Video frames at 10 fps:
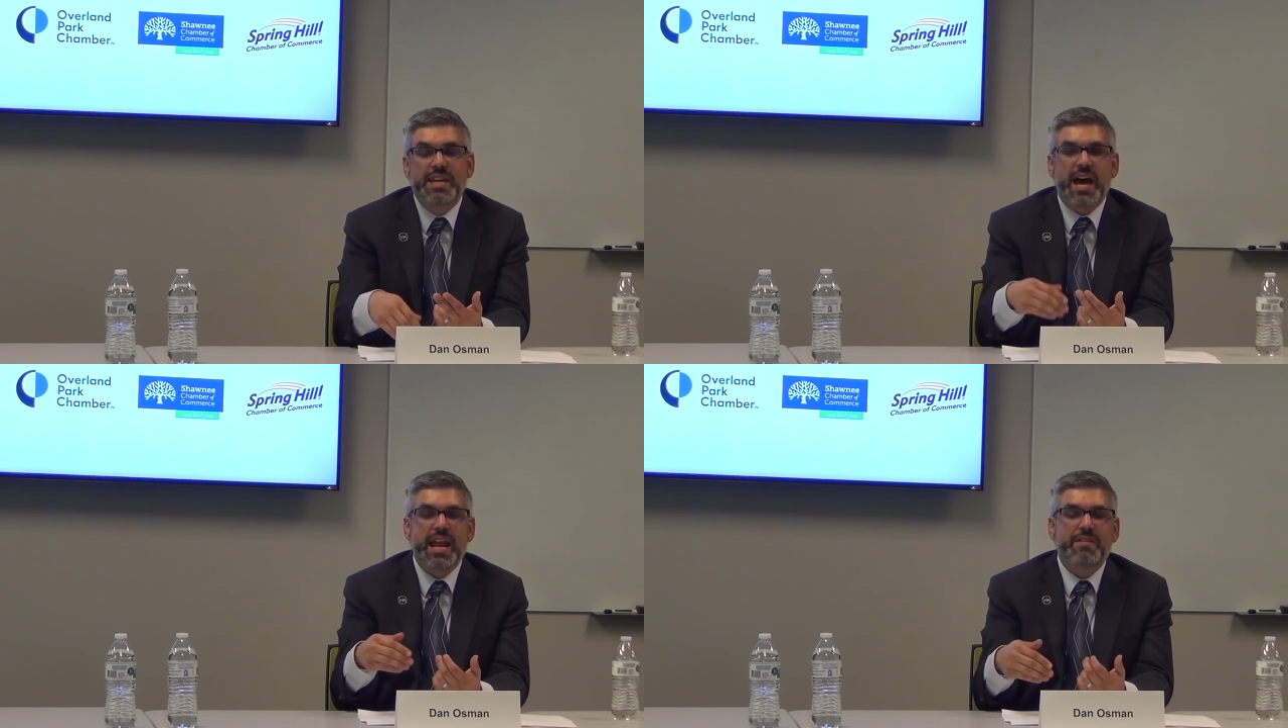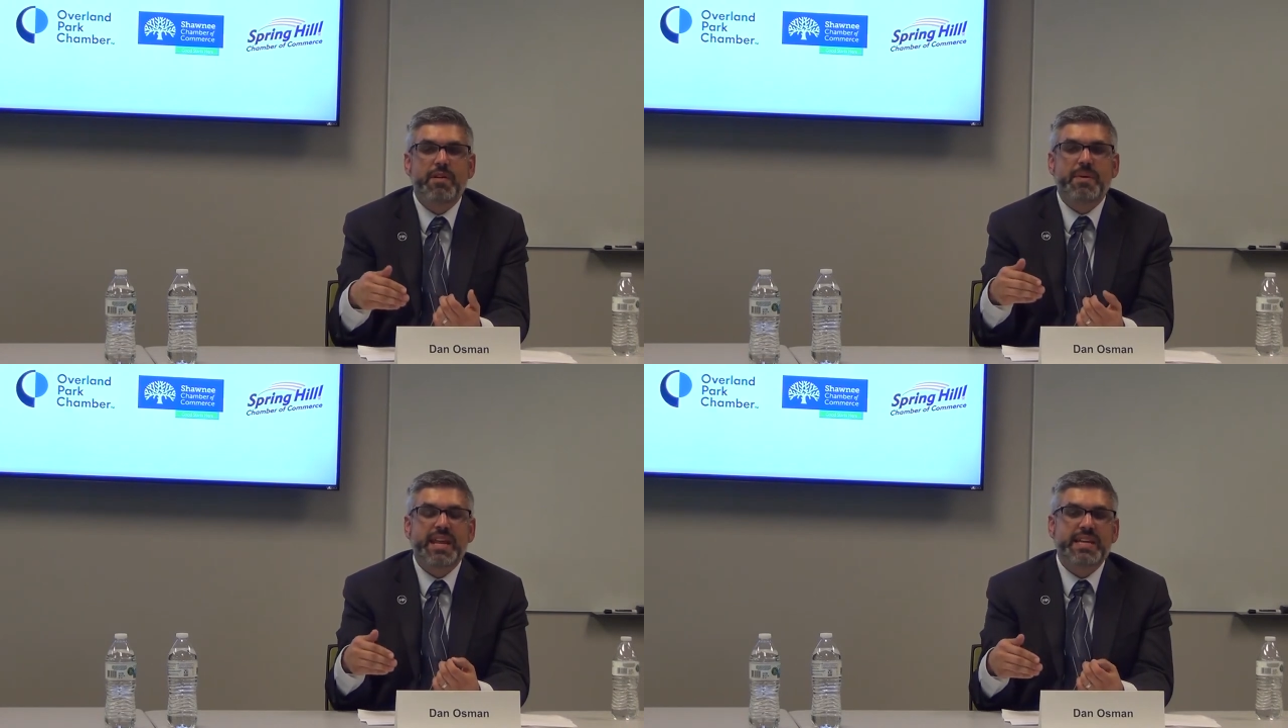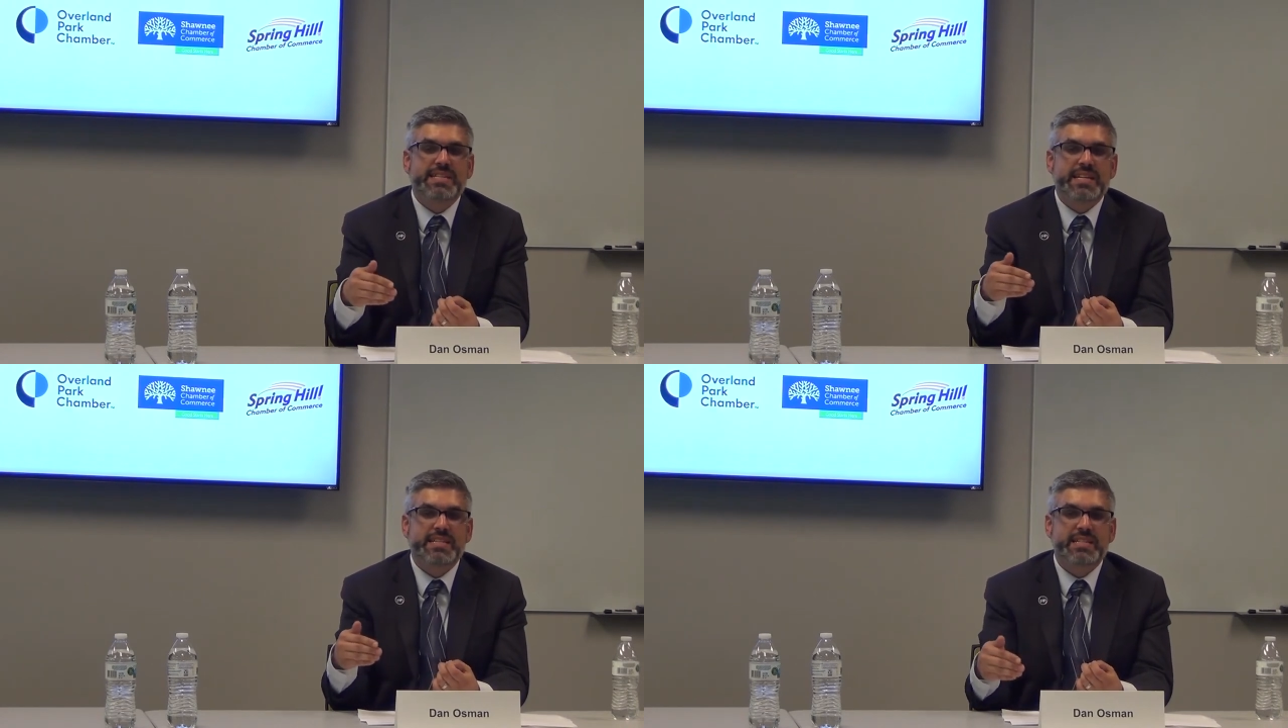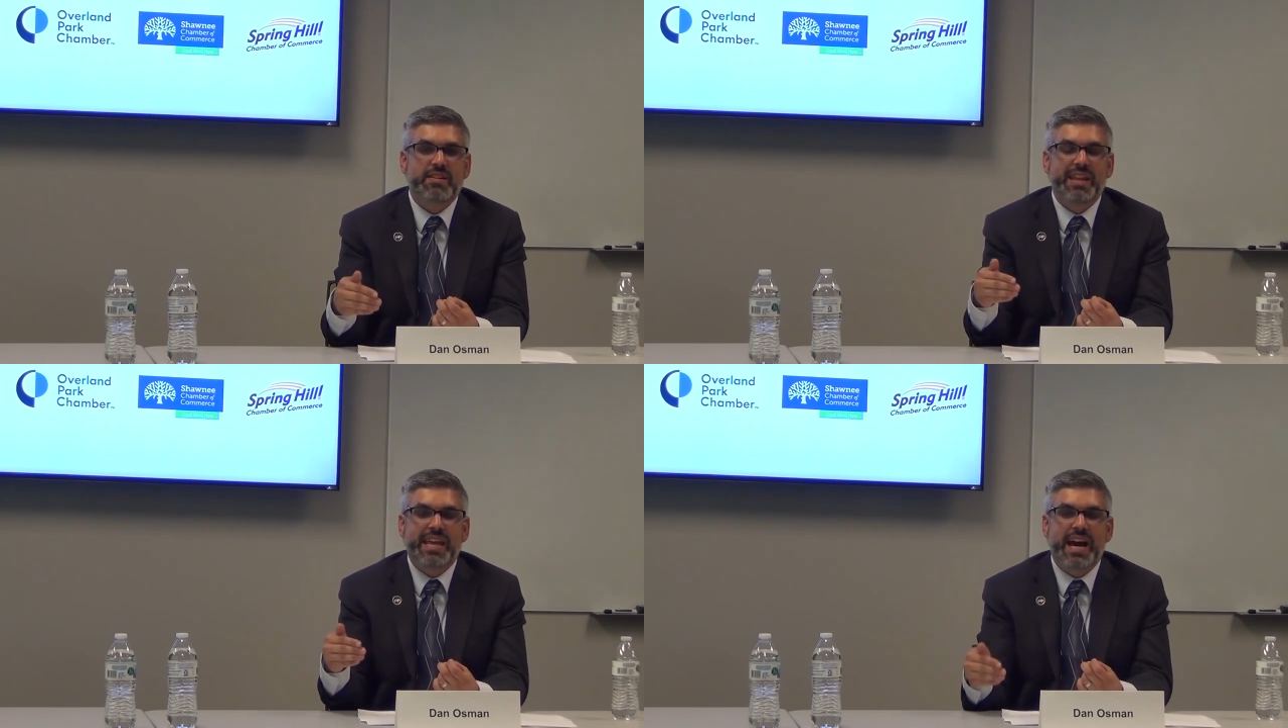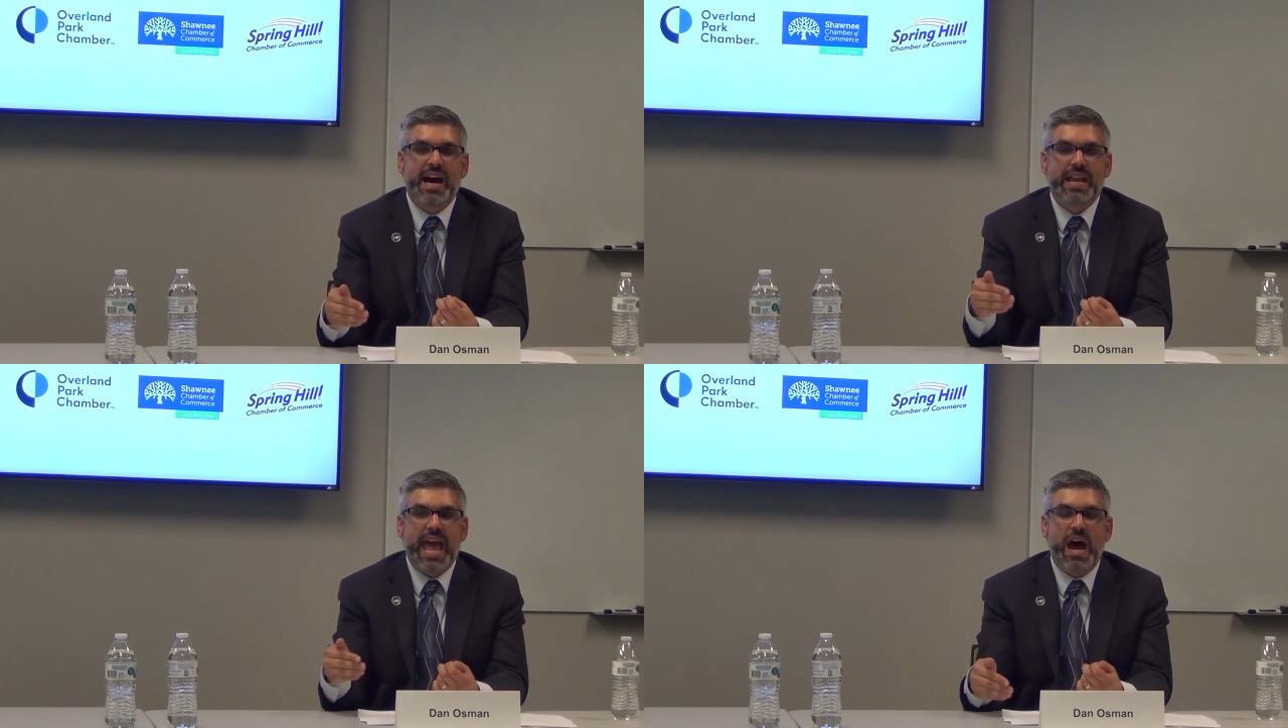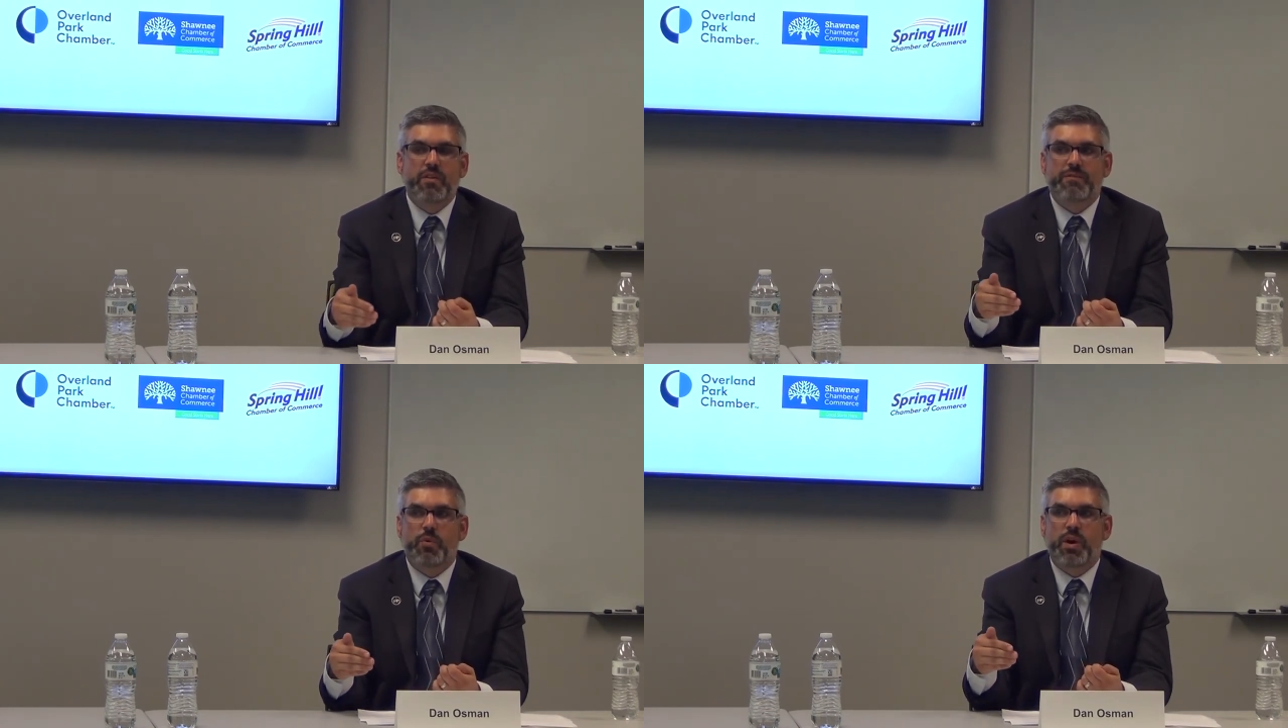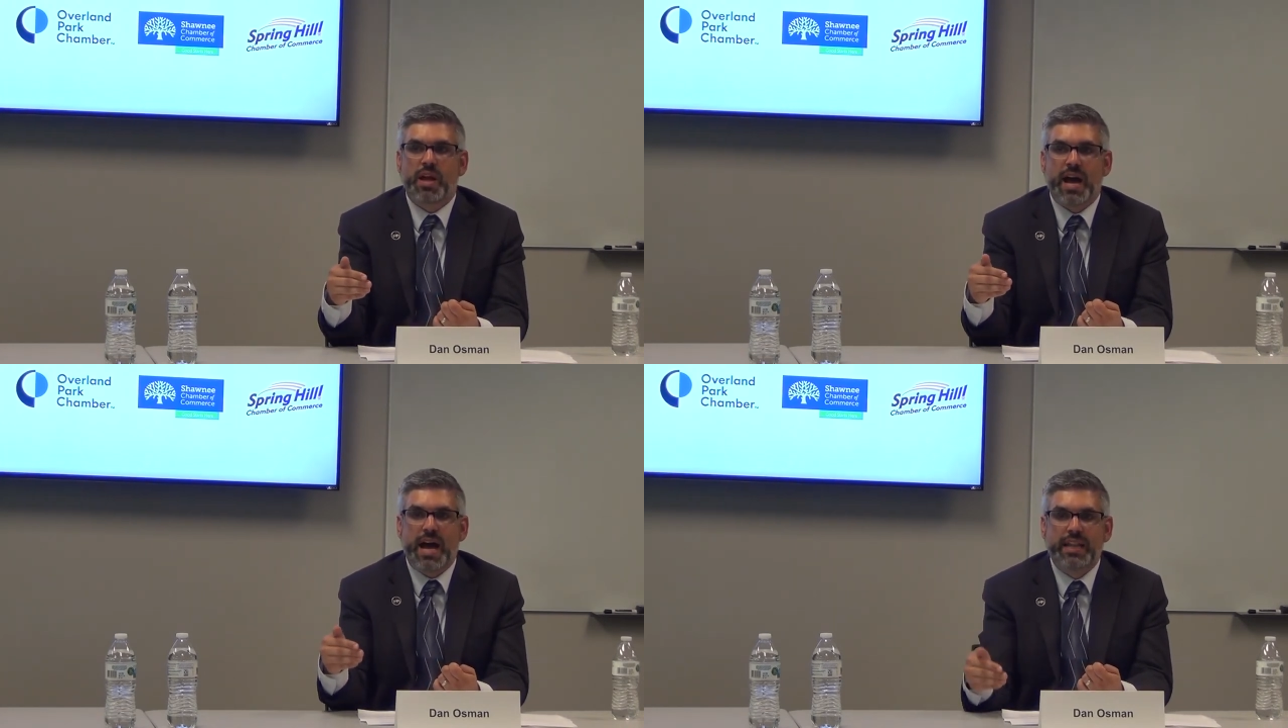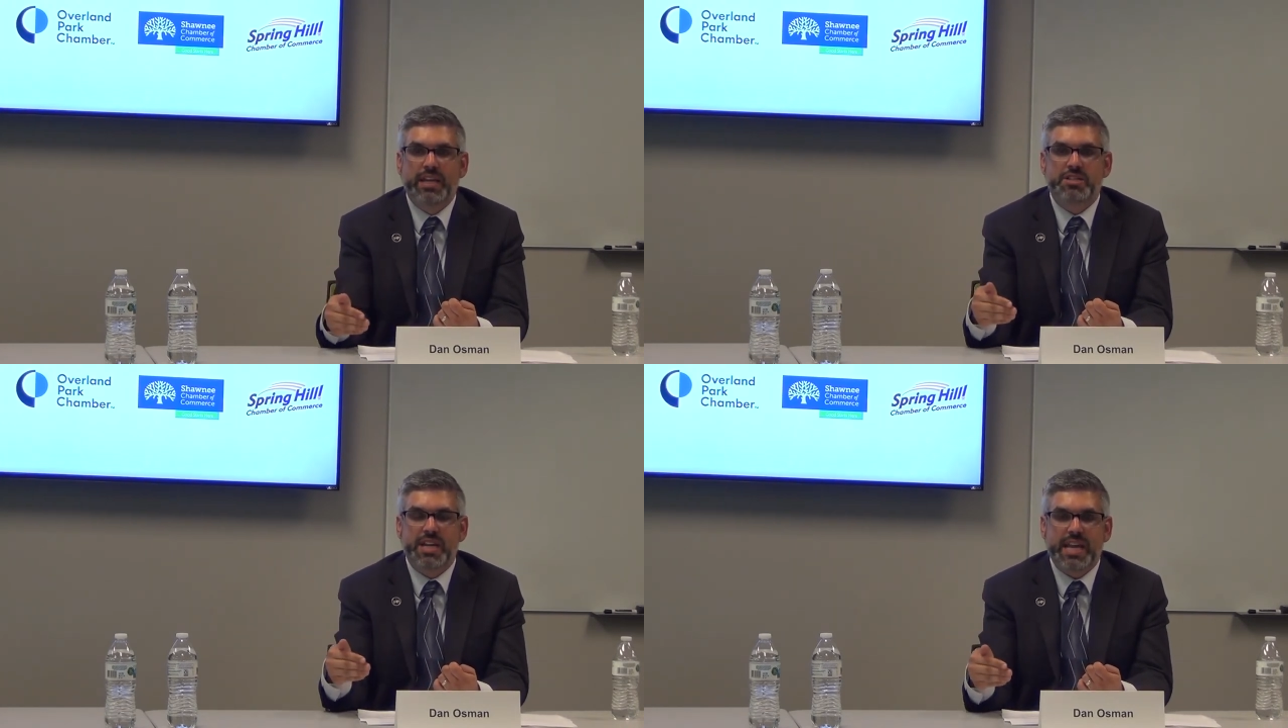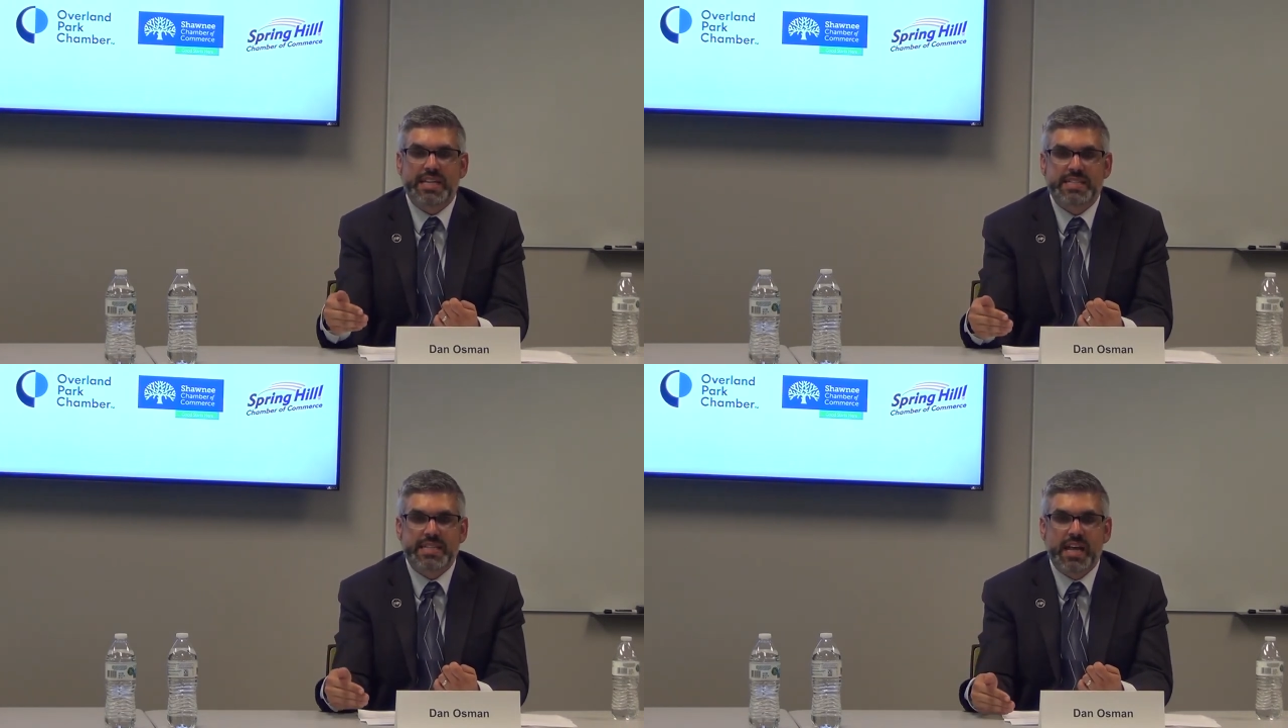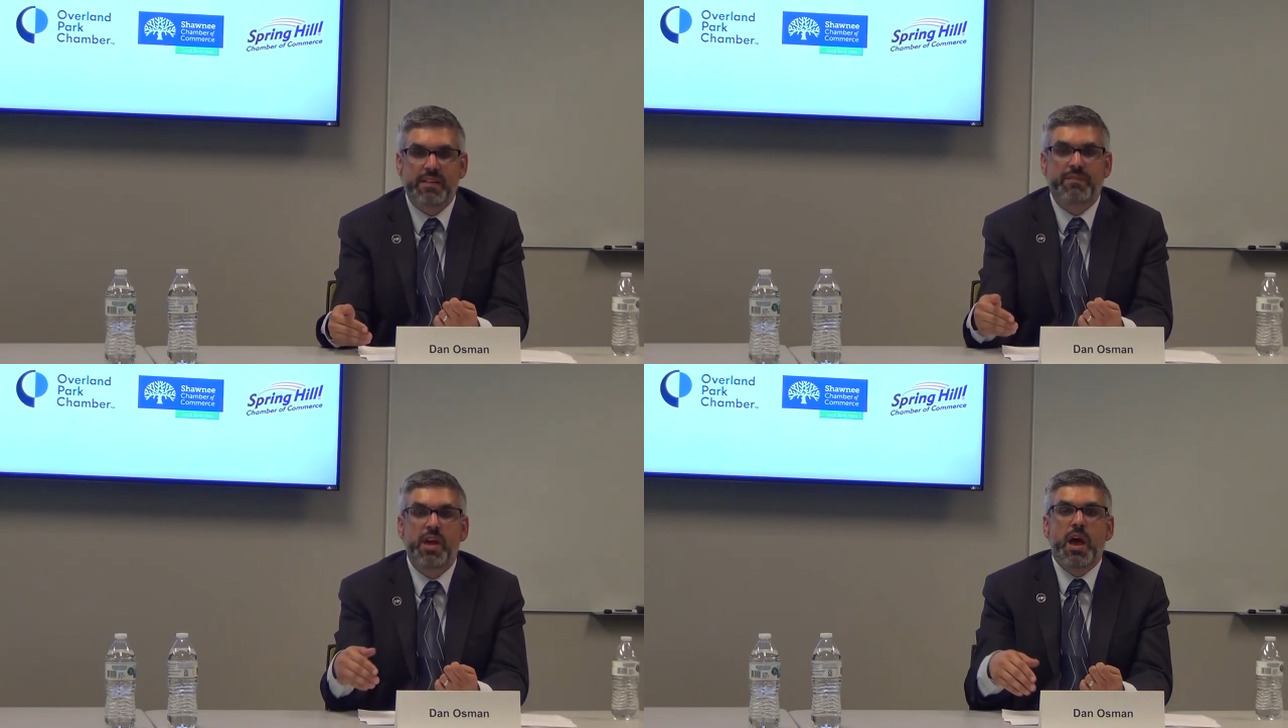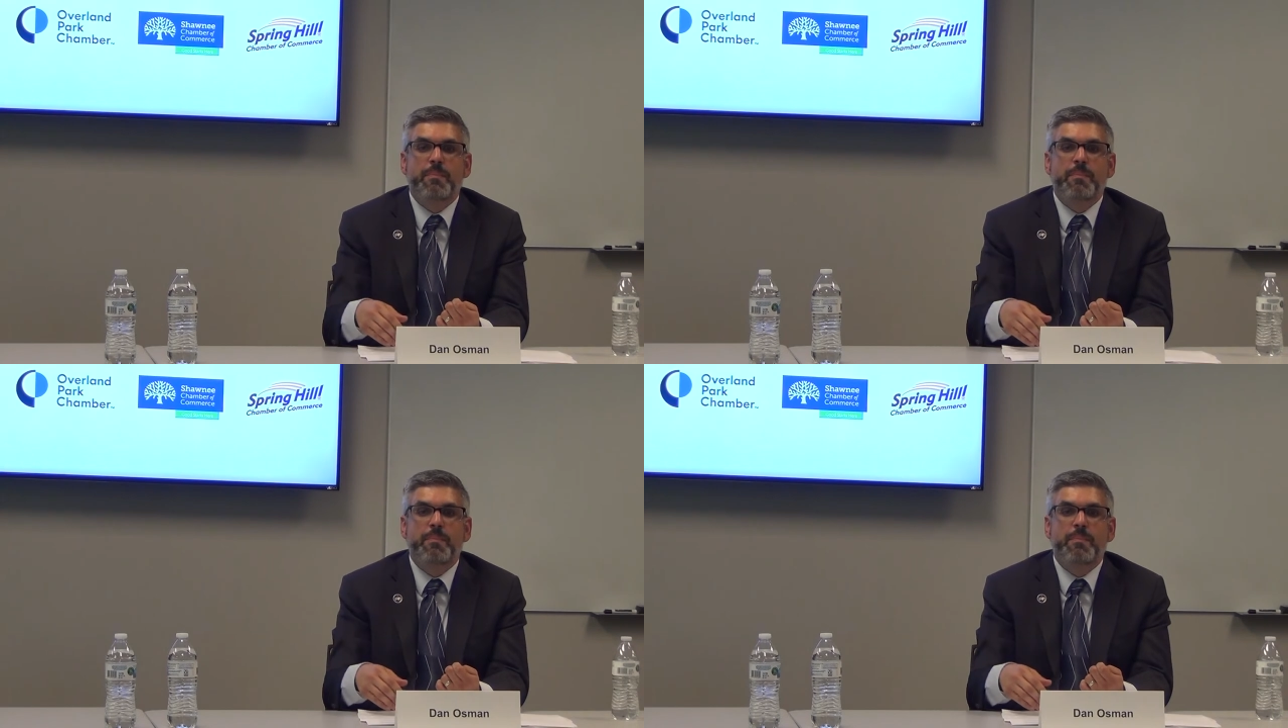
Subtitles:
Not everybody is necessarily cut out for college itself,